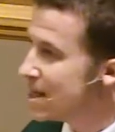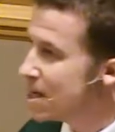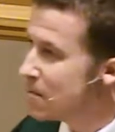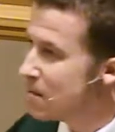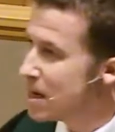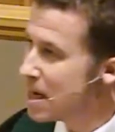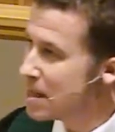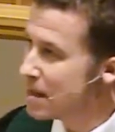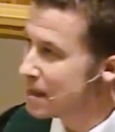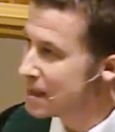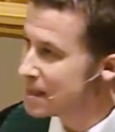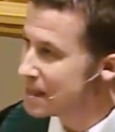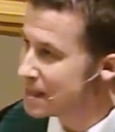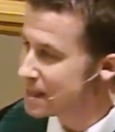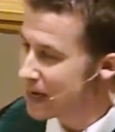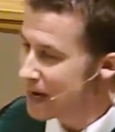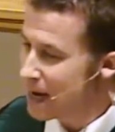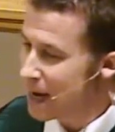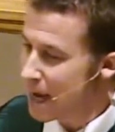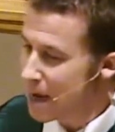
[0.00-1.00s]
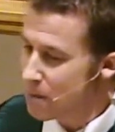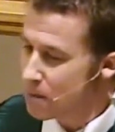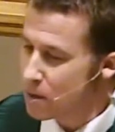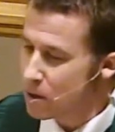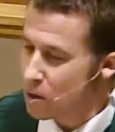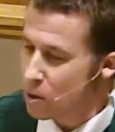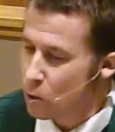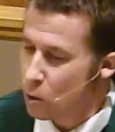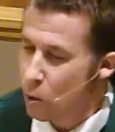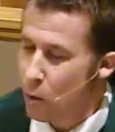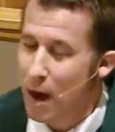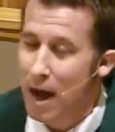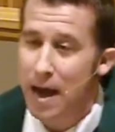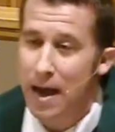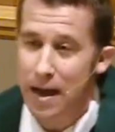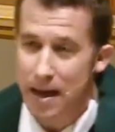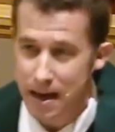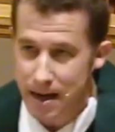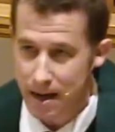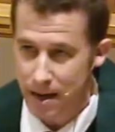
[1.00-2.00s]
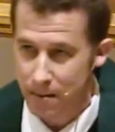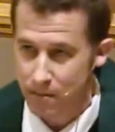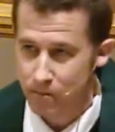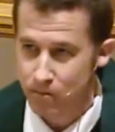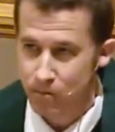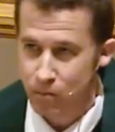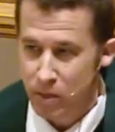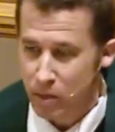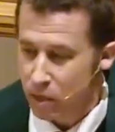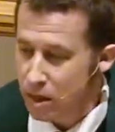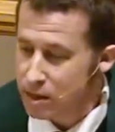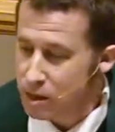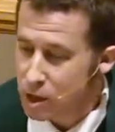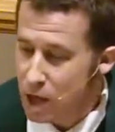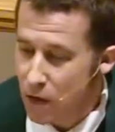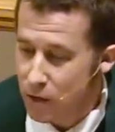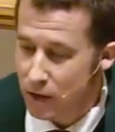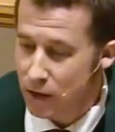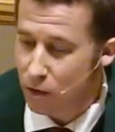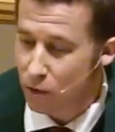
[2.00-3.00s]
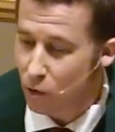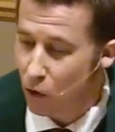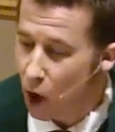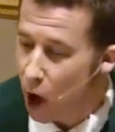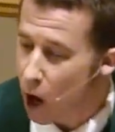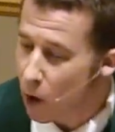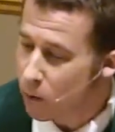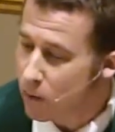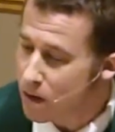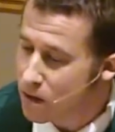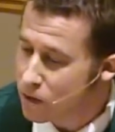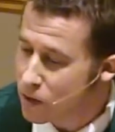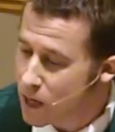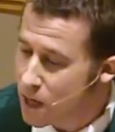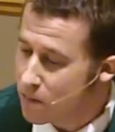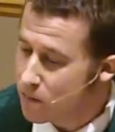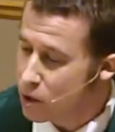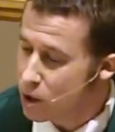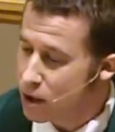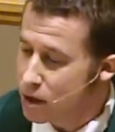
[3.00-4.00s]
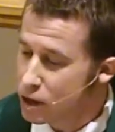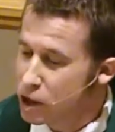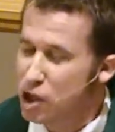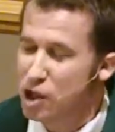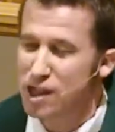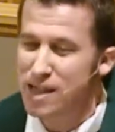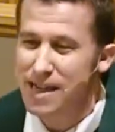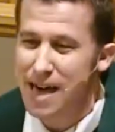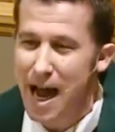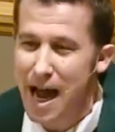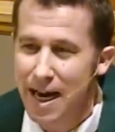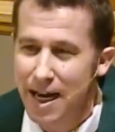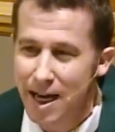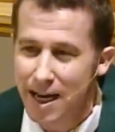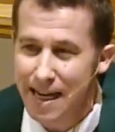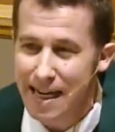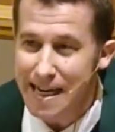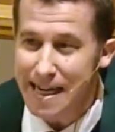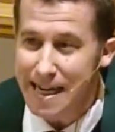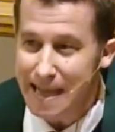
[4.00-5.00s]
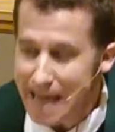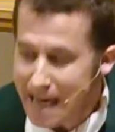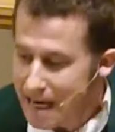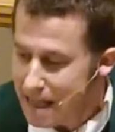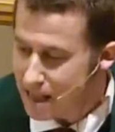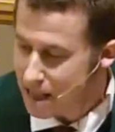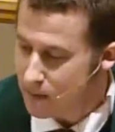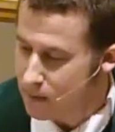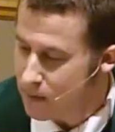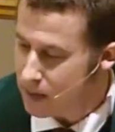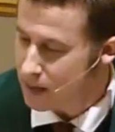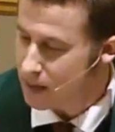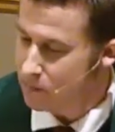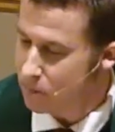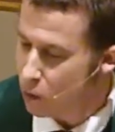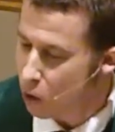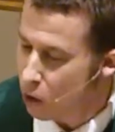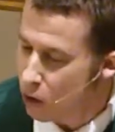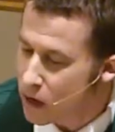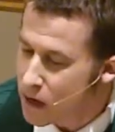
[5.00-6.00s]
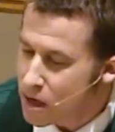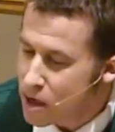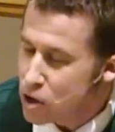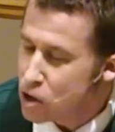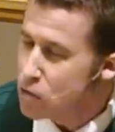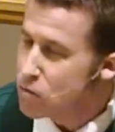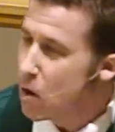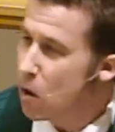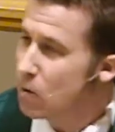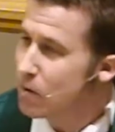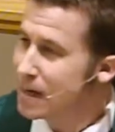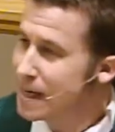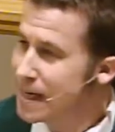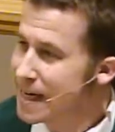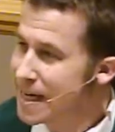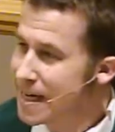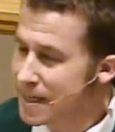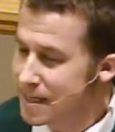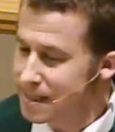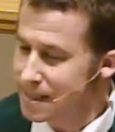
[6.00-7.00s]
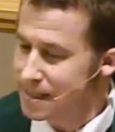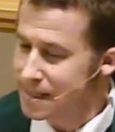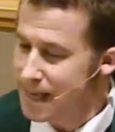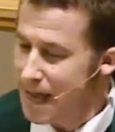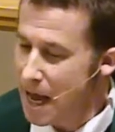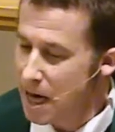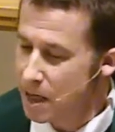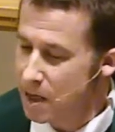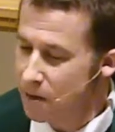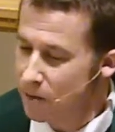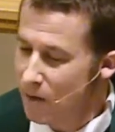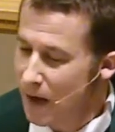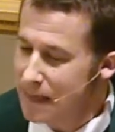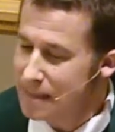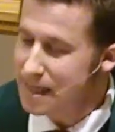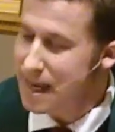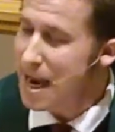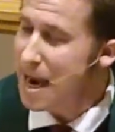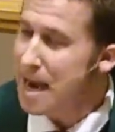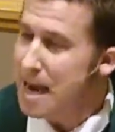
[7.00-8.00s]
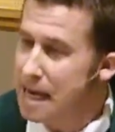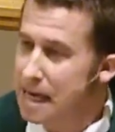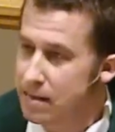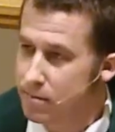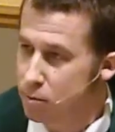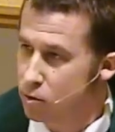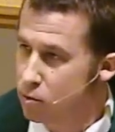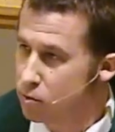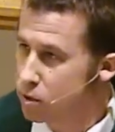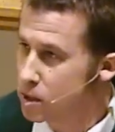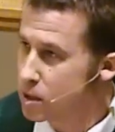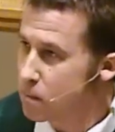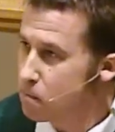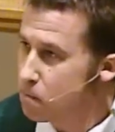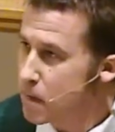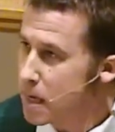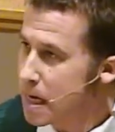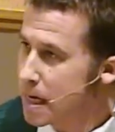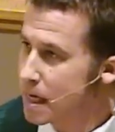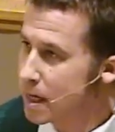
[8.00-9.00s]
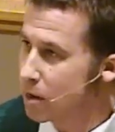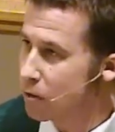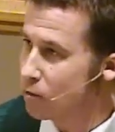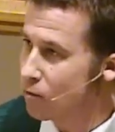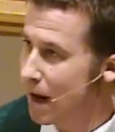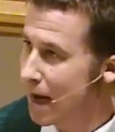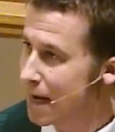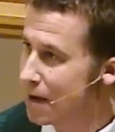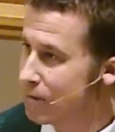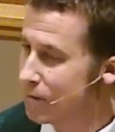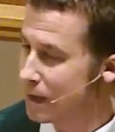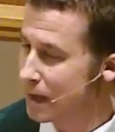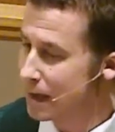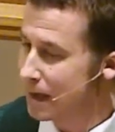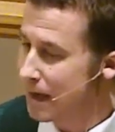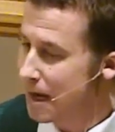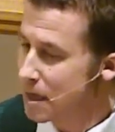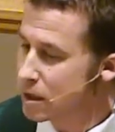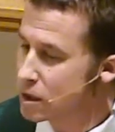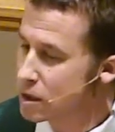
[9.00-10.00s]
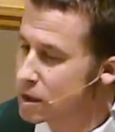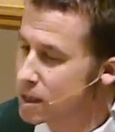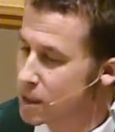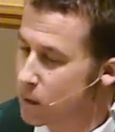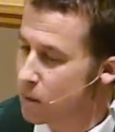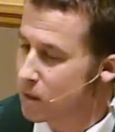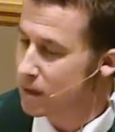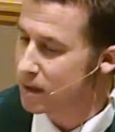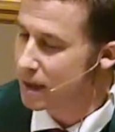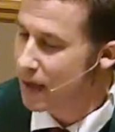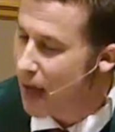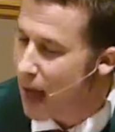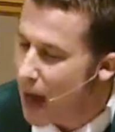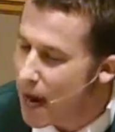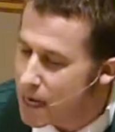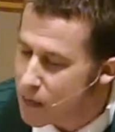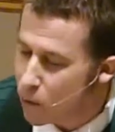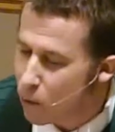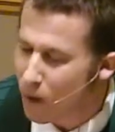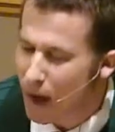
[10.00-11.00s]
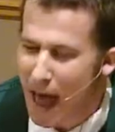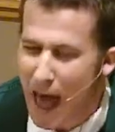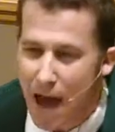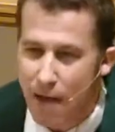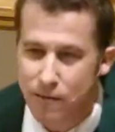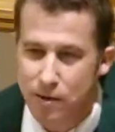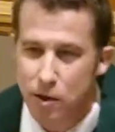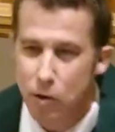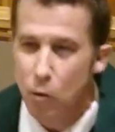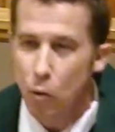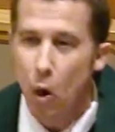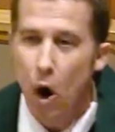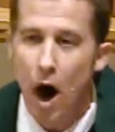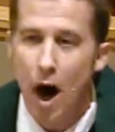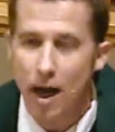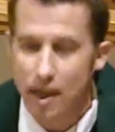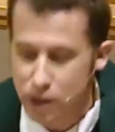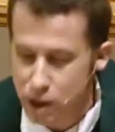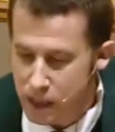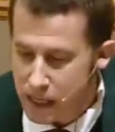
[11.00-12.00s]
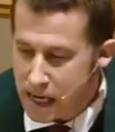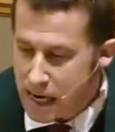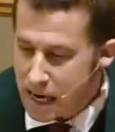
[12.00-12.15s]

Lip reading: them in the same way. There's nothing wrong with them. You're just not going to need them anymore. You won't need to sacrifice animals to be in a right relationship with God. You won't have to wash